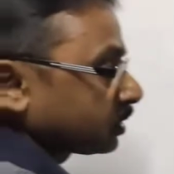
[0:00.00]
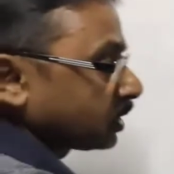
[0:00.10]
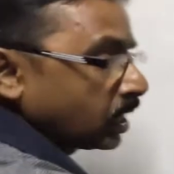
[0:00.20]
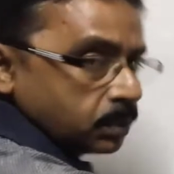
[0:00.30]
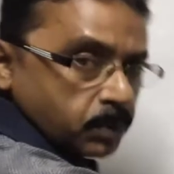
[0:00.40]

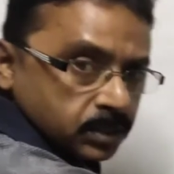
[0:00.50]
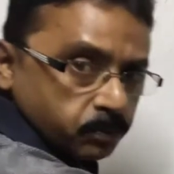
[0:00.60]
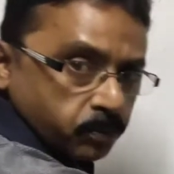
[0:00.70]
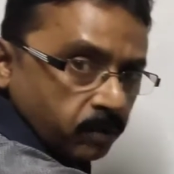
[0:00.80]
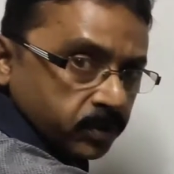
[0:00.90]

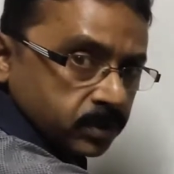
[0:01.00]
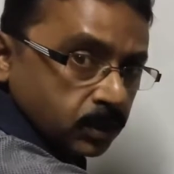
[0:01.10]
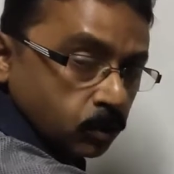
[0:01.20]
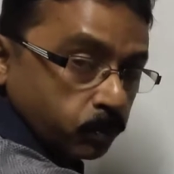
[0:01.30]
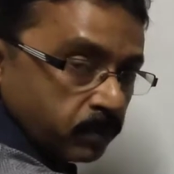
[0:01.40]
30% profit,
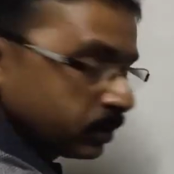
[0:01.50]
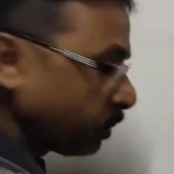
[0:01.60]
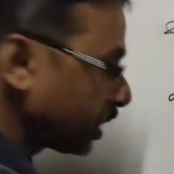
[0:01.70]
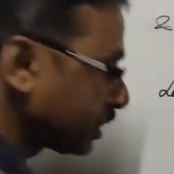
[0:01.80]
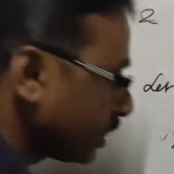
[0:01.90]
new profit
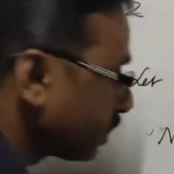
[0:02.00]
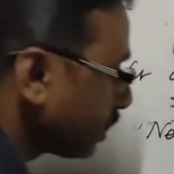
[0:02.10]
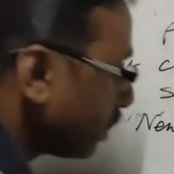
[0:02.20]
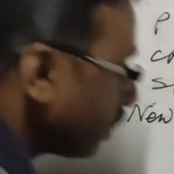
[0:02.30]
percent.